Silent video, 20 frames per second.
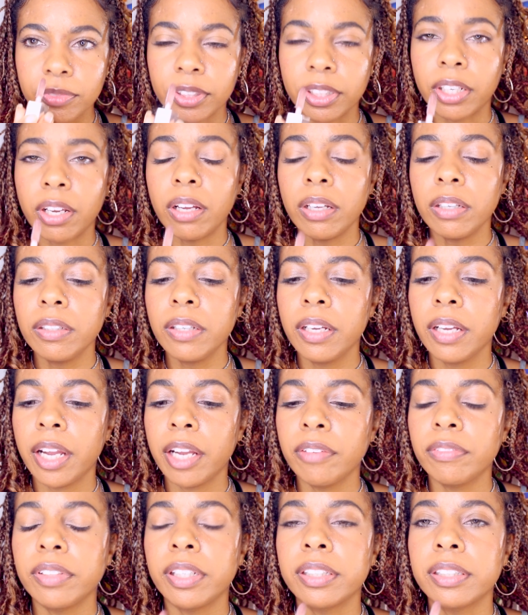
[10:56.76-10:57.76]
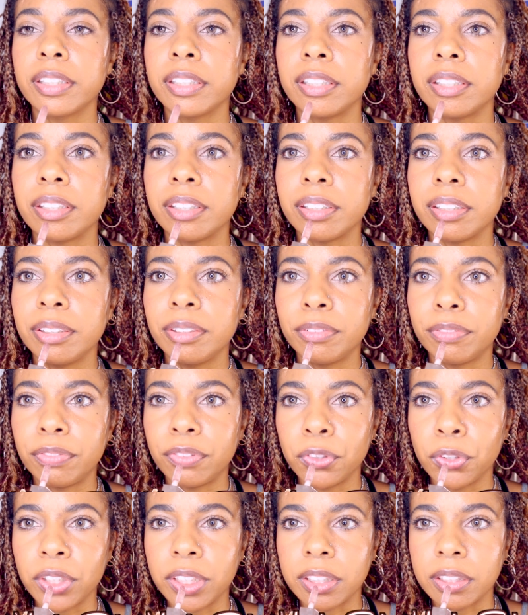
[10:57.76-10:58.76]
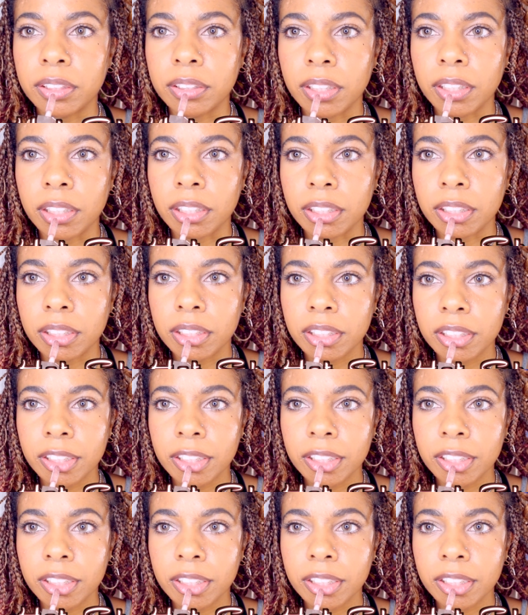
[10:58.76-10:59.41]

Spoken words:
they all have like a fruity scent.